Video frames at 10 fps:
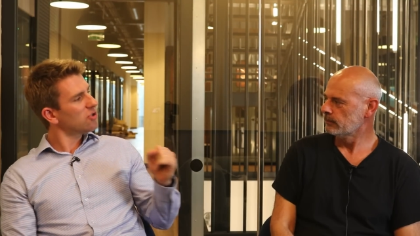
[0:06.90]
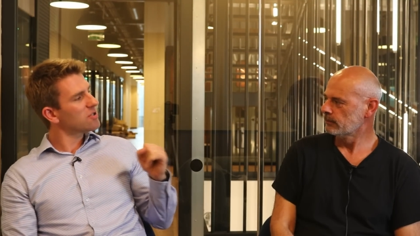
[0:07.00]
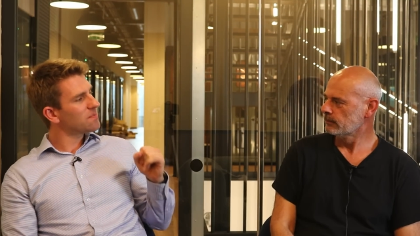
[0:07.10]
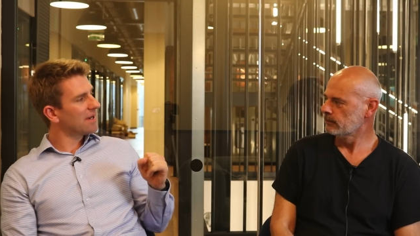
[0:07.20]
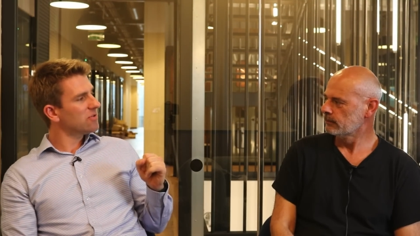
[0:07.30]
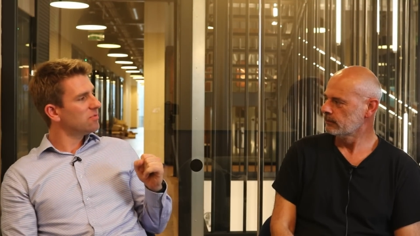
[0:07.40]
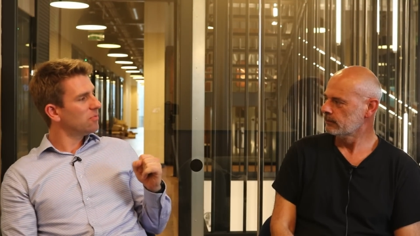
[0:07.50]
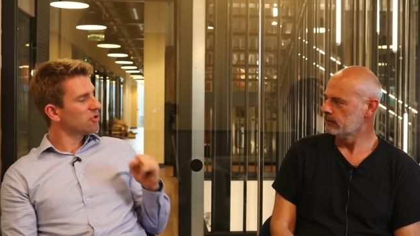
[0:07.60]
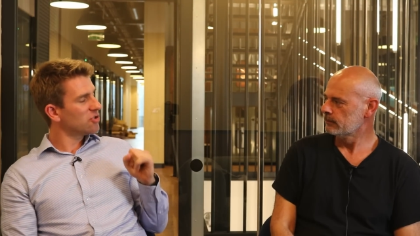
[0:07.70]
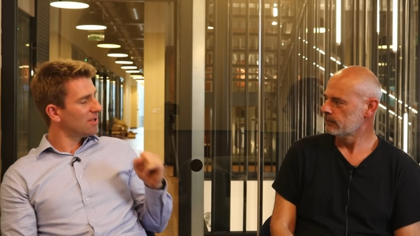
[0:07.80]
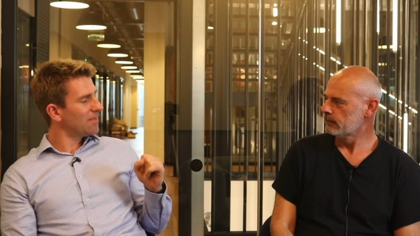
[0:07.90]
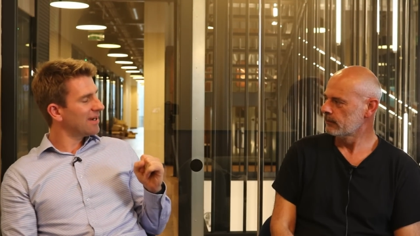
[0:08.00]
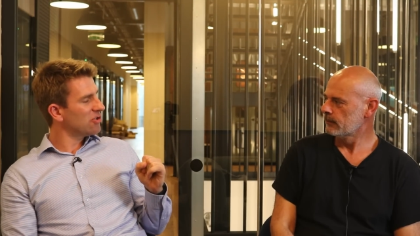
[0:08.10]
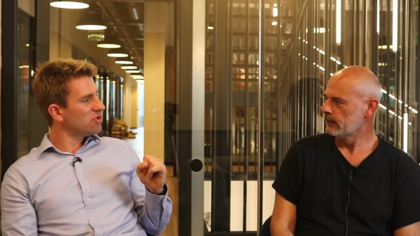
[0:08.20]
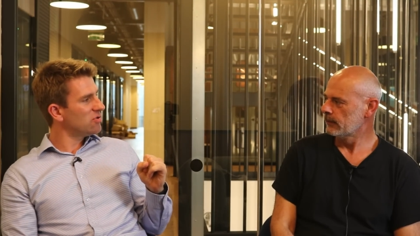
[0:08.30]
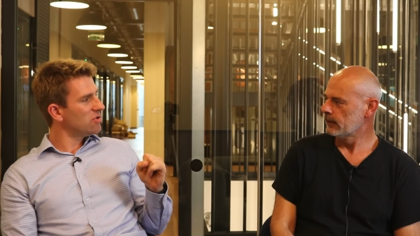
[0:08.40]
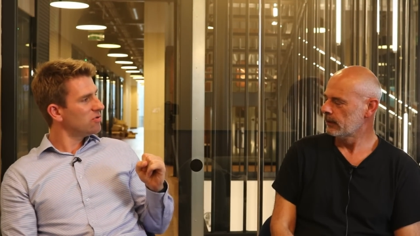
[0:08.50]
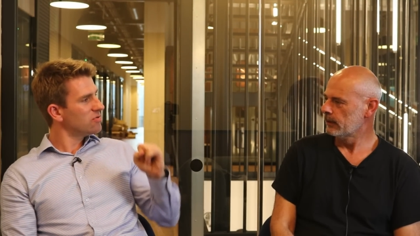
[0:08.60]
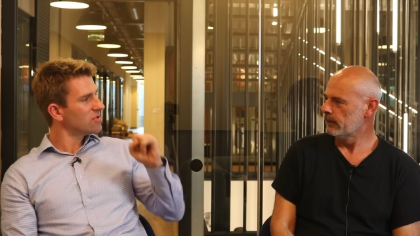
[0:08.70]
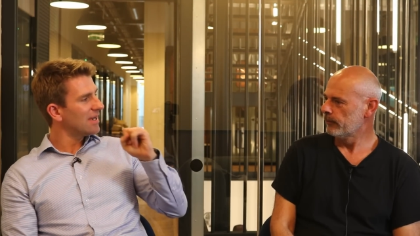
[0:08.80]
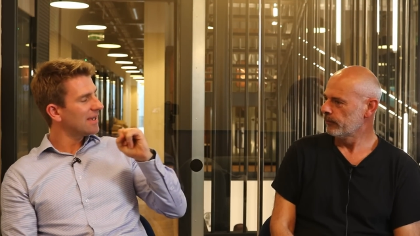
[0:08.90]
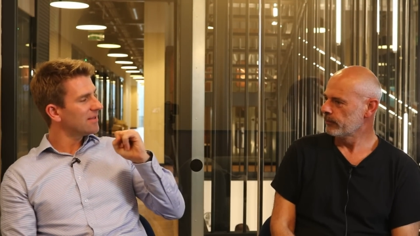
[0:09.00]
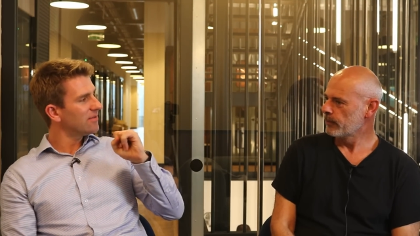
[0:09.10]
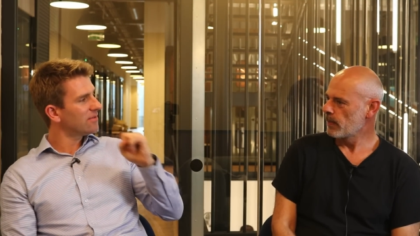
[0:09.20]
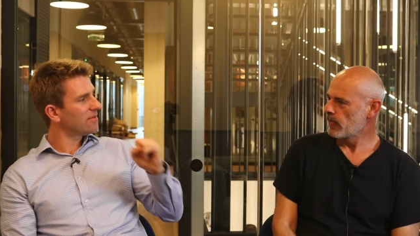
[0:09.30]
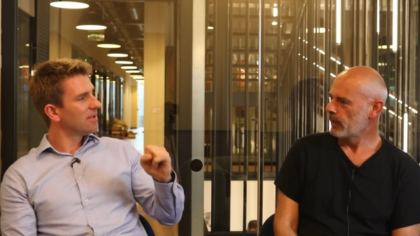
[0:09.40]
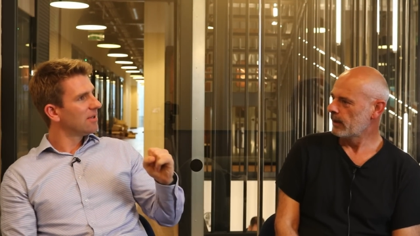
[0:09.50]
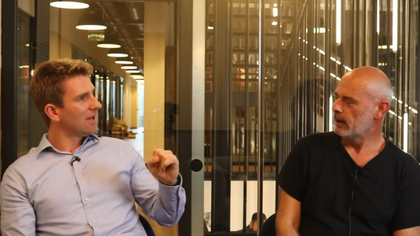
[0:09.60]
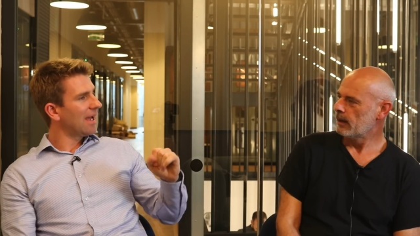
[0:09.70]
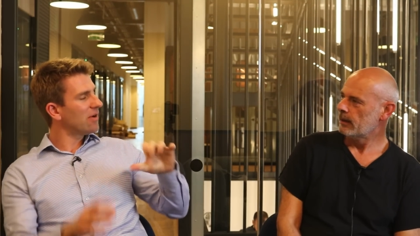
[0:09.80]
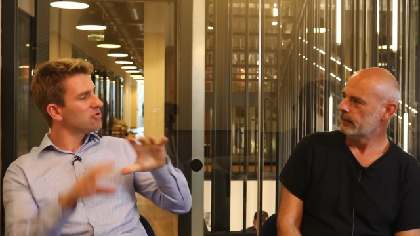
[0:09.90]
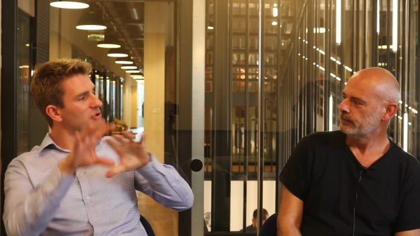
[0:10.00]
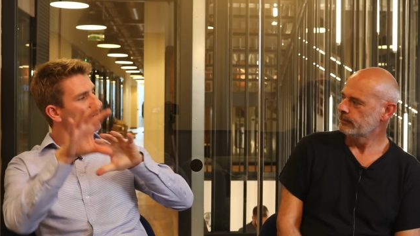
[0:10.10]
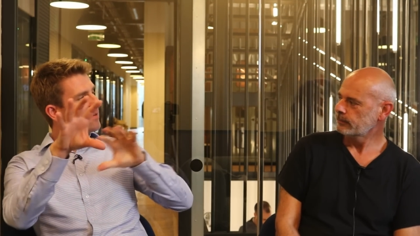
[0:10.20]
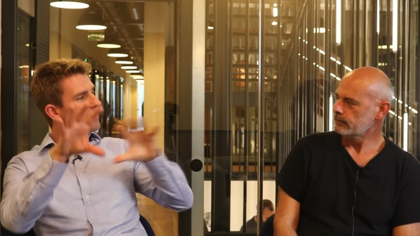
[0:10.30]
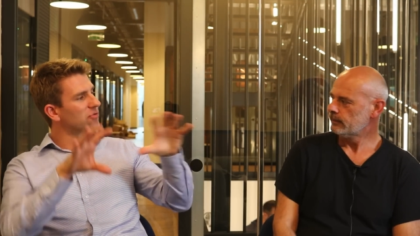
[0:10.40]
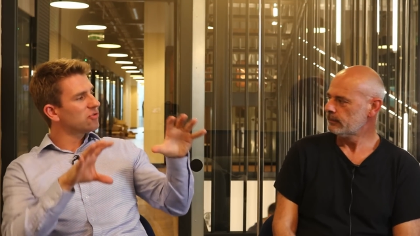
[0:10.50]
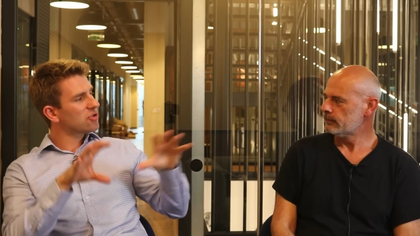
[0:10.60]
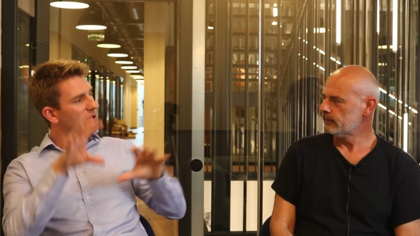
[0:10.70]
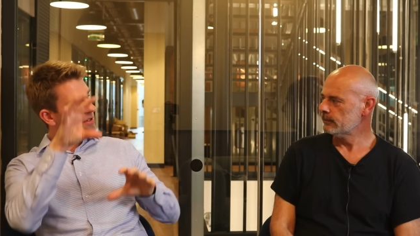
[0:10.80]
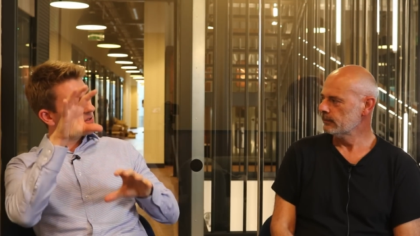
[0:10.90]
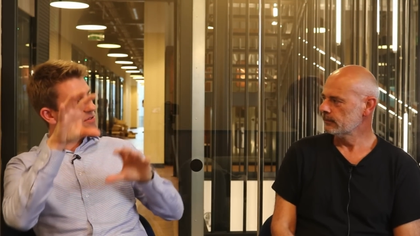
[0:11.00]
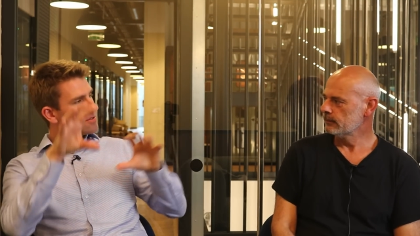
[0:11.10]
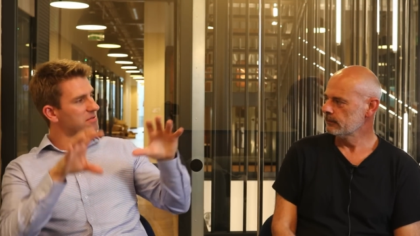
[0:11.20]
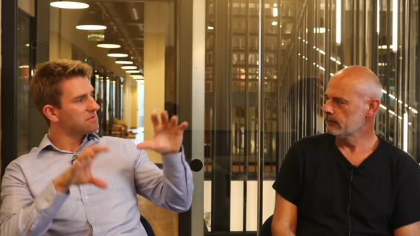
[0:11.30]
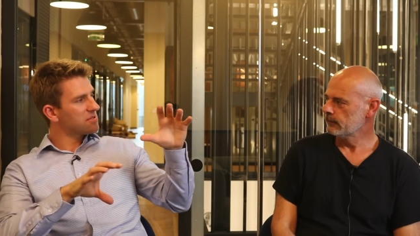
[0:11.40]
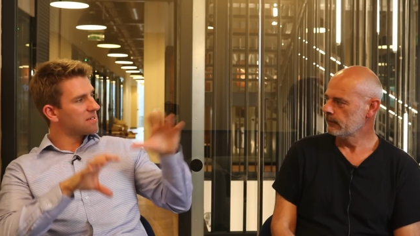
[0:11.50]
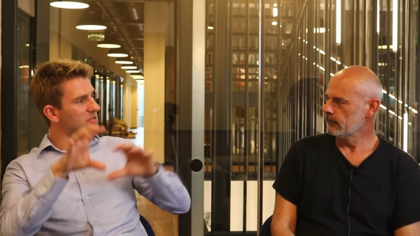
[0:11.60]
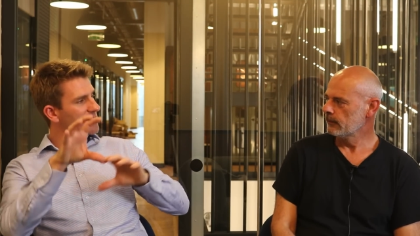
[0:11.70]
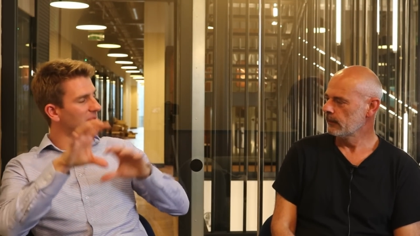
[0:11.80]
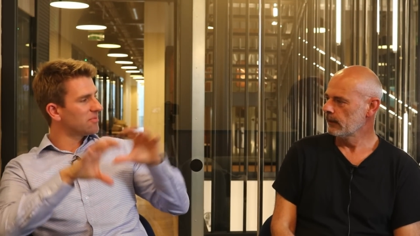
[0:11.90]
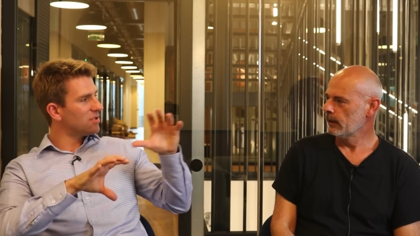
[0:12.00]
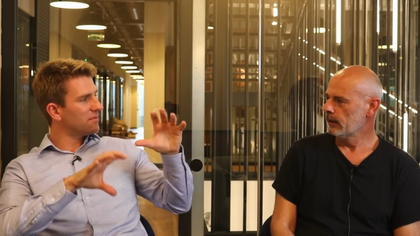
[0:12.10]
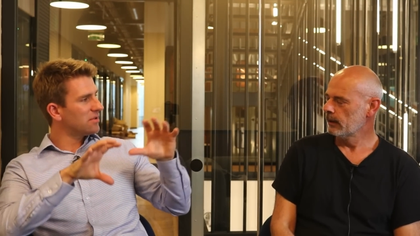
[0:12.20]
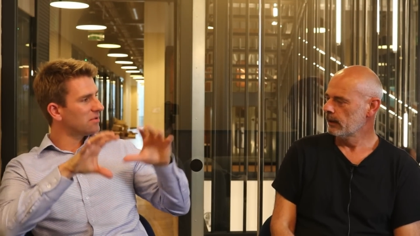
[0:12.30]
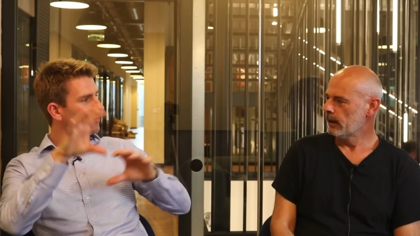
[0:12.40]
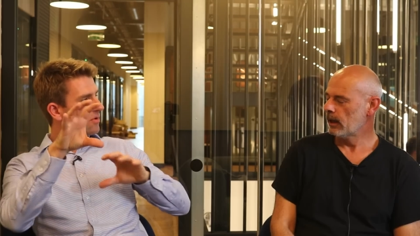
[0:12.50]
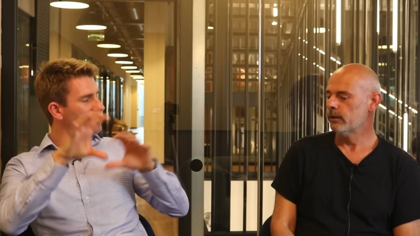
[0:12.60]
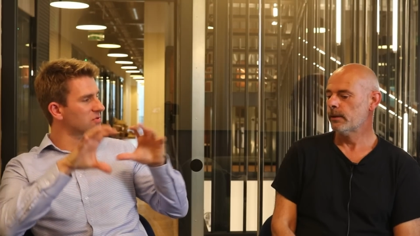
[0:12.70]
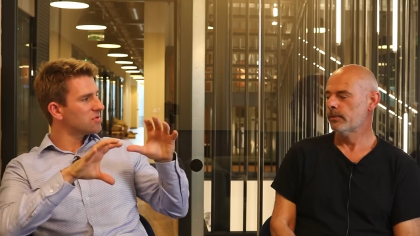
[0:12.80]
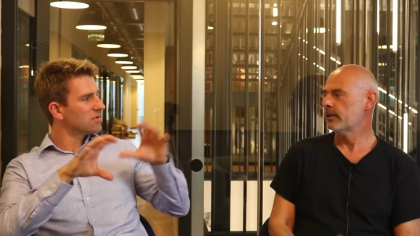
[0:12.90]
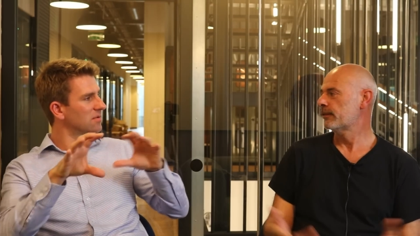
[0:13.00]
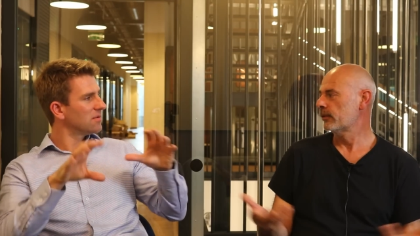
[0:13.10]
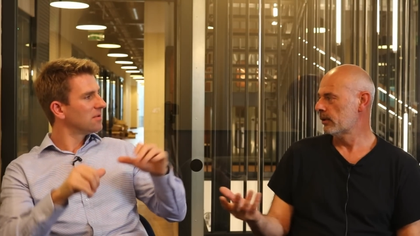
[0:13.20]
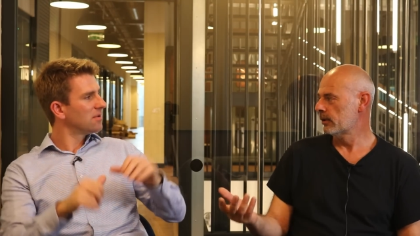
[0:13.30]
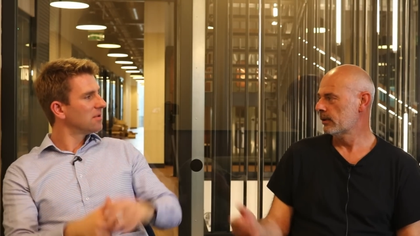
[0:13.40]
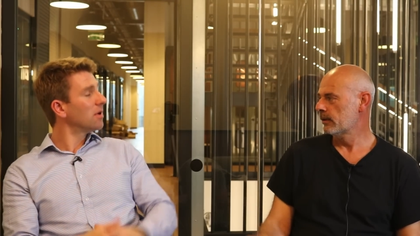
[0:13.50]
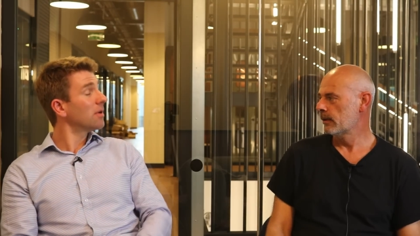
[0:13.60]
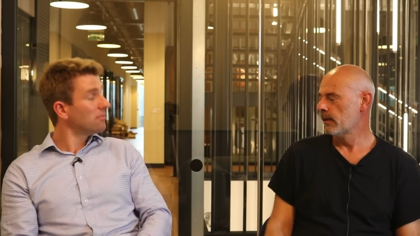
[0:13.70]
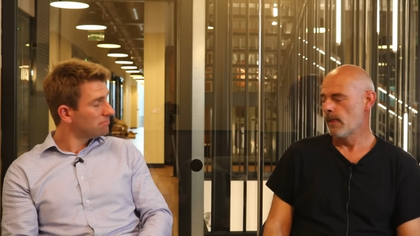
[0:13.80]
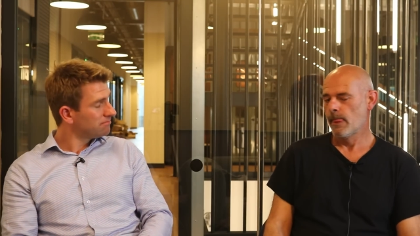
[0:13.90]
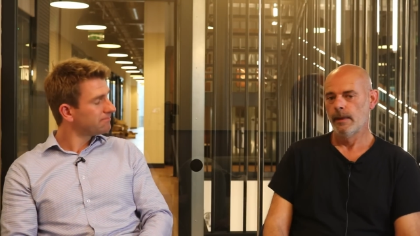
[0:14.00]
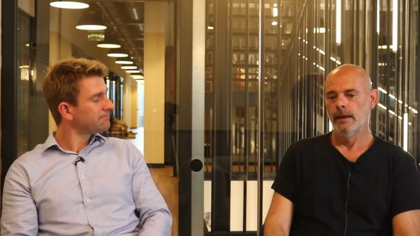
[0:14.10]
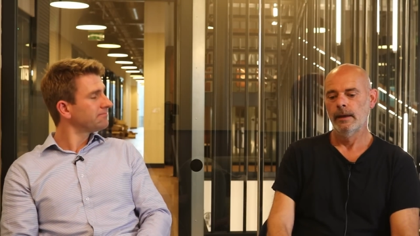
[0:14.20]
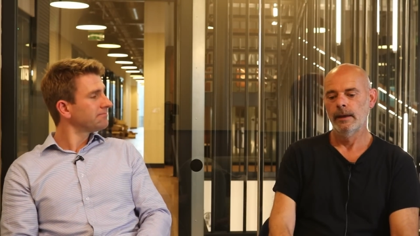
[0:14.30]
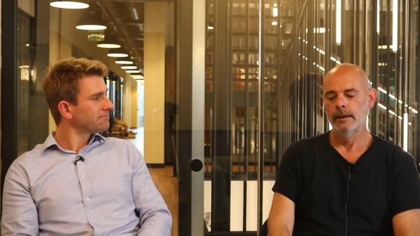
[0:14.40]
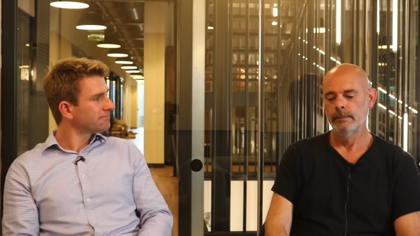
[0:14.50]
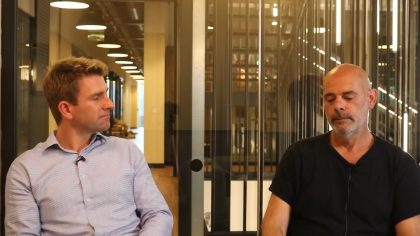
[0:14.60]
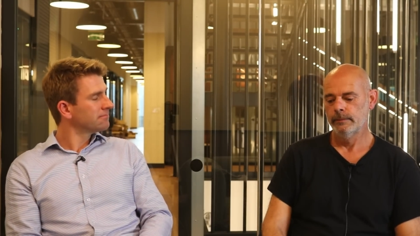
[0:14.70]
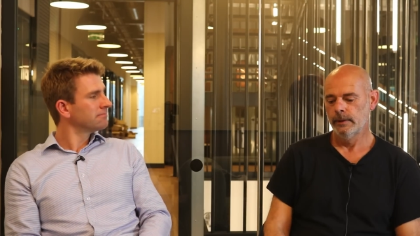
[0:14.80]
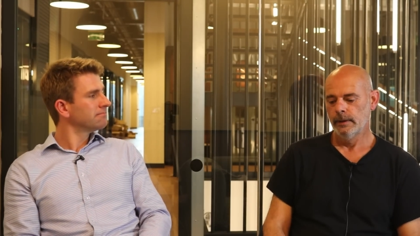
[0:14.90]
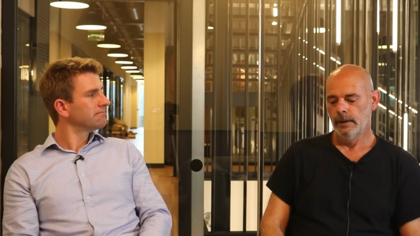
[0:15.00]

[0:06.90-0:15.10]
Speaker 1: charts package? What charting package you use, and how do you kind of have your charts set up? Do you have a? One? I use
Speaker 2: MT4. Okay. Um,